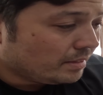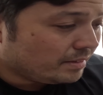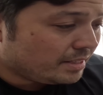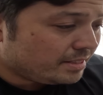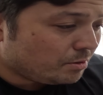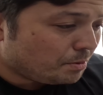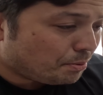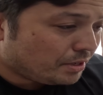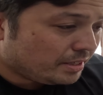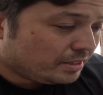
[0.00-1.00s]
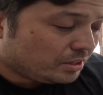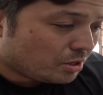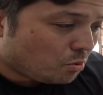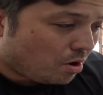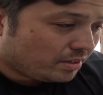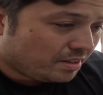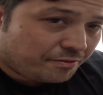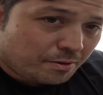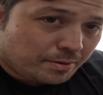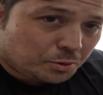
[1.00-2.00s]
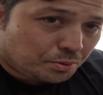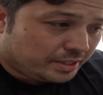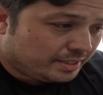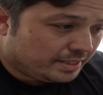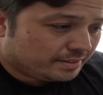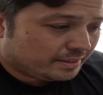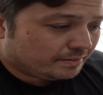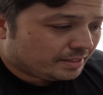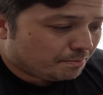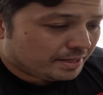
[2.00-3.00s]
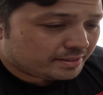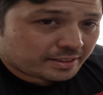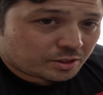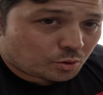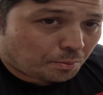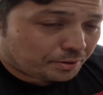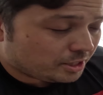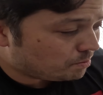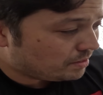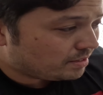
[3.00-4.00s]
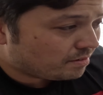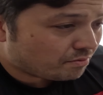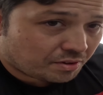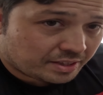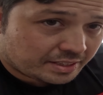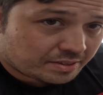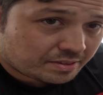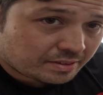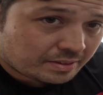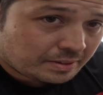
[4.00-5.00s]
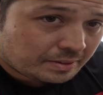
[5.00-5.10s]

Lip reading: they seem to be pretty good quality. The fitment is pretty decent. And basically it's a replacement for this.